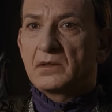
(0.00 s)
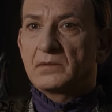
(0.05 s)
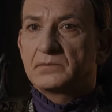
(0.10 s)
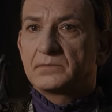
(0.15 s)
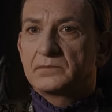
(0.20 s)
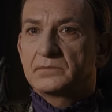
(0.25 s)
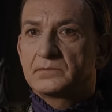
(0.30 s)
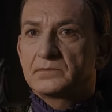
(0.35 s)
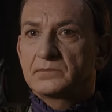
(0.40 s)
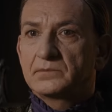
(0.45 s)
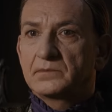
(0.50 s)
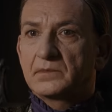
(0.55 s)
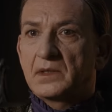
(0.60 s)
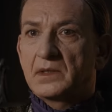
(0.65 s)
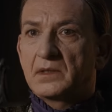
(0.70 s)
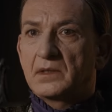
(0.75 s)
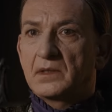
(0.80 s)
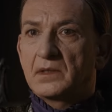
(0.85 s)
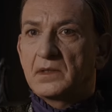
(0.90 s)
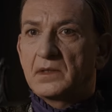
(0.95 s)
Ben
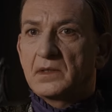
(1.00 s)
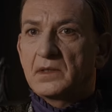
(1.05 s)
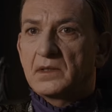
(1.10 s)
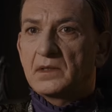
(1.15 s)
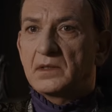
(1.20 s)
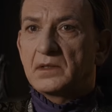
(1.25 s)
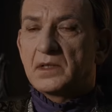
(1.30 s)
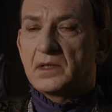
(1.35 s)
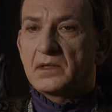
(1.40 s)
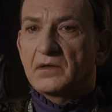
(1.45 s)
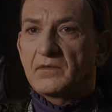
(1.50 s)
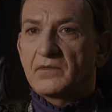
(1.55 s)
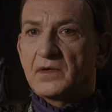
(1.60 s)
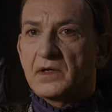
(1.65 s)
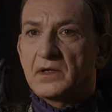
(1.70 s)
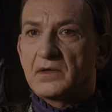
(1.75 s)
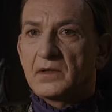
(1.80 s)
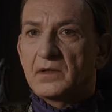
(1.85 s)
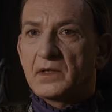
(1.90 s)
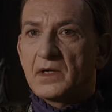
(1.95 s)
Kingsley sends
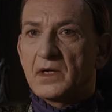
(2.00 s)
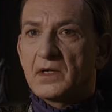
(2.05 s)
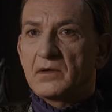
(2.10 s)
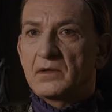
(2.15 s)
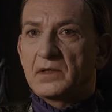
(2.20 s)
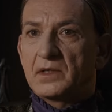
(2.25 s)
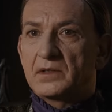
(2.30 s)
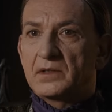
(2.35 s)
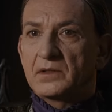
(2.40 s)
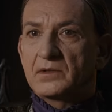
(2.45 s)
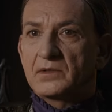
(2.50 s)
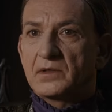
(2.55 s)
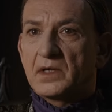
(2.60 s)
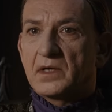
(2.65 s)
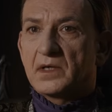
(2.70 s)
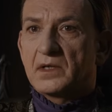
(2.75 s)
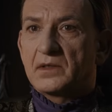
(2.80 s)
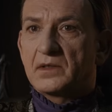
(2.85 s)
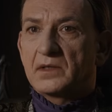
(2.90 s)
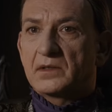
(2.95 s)
his army to
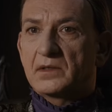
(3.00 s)
follow